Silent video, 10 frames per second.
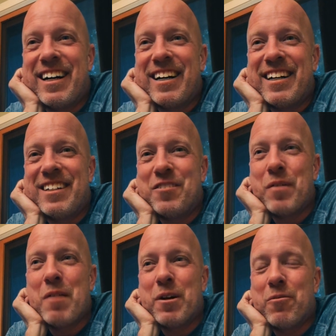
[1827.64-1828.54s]
uh,
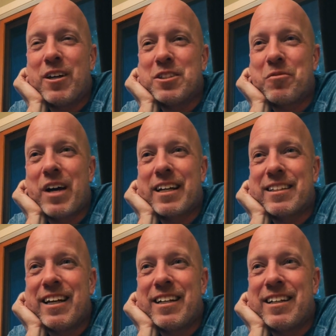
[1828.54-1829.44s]
maybe it was
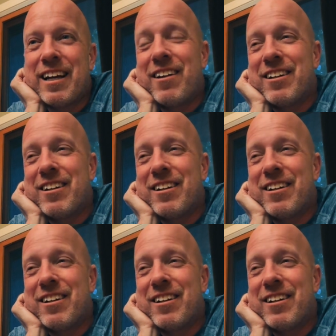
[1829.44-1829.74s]
back then.